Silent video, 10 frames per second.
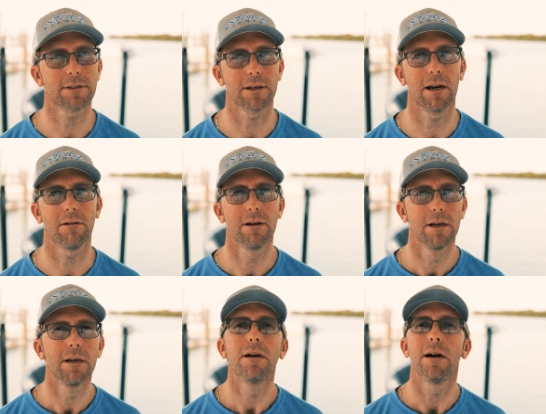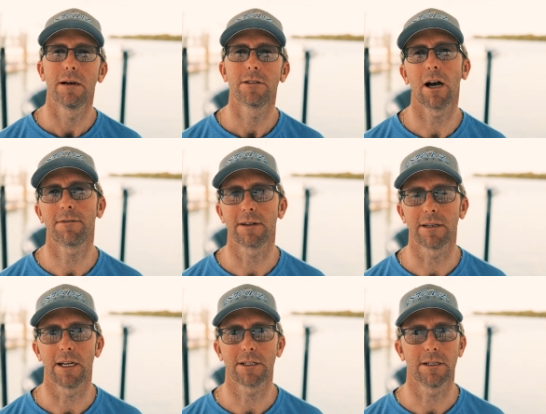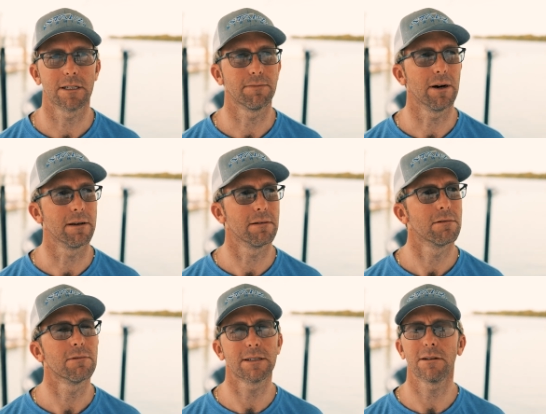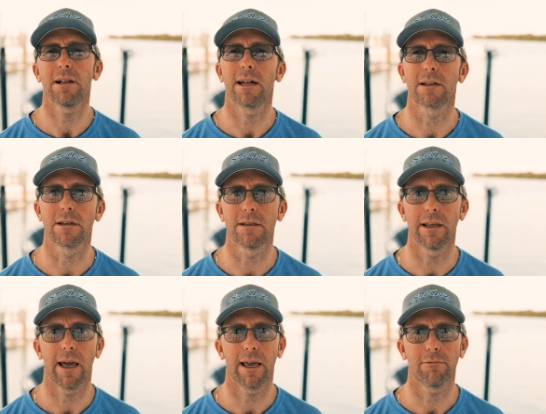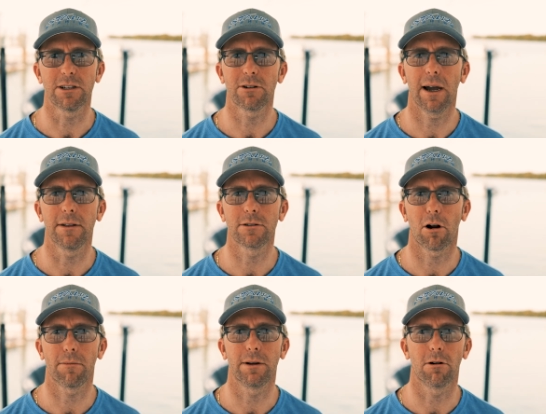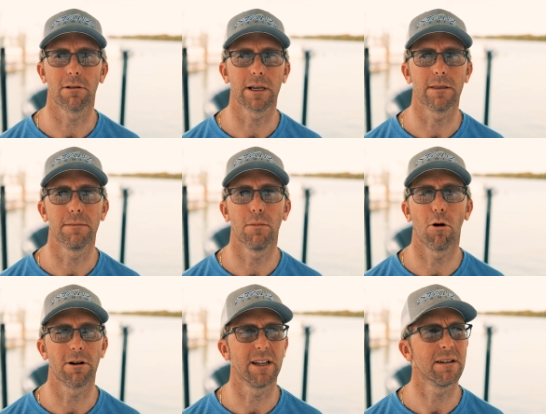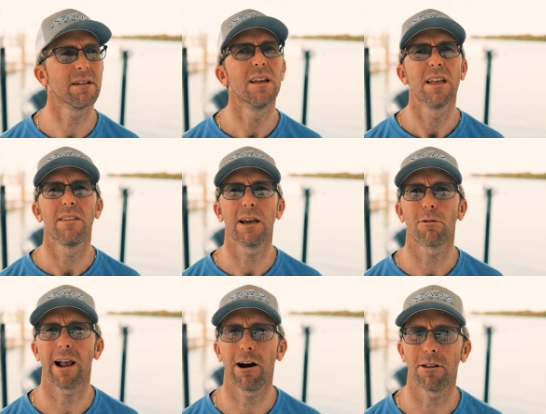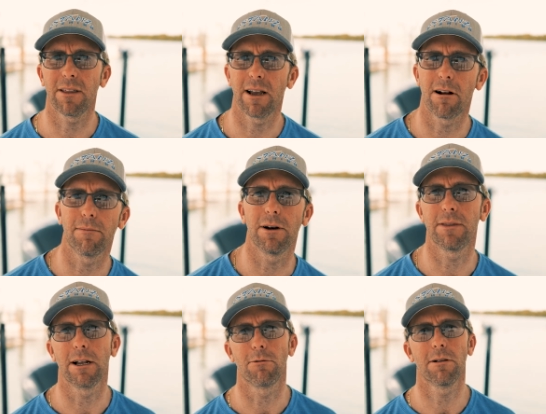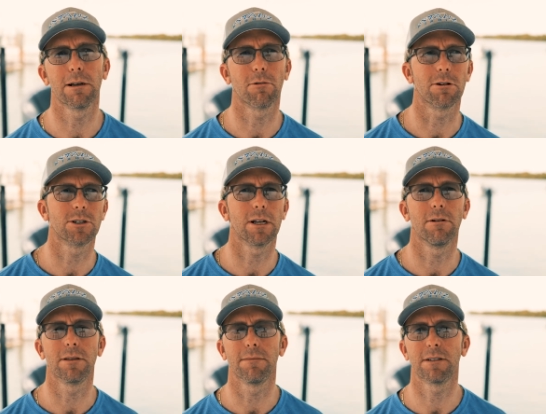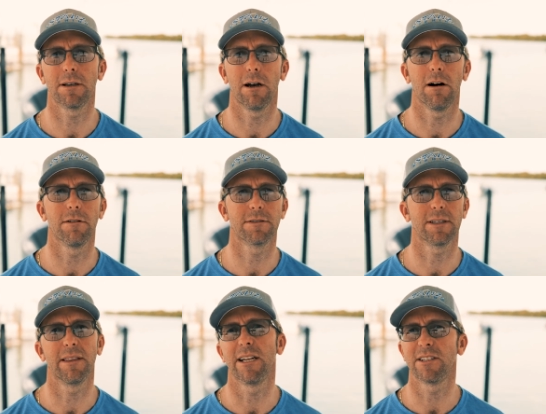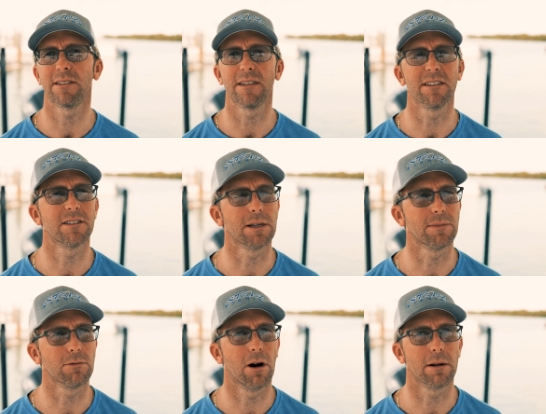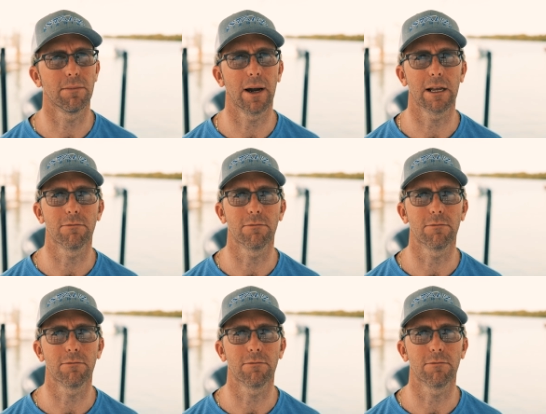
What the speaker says: So tough conditions, but we still had a good day. We tried the tarpon early in the morning. They were out there, but they really weren't showing themselves, and they just didn't seem to want to bite.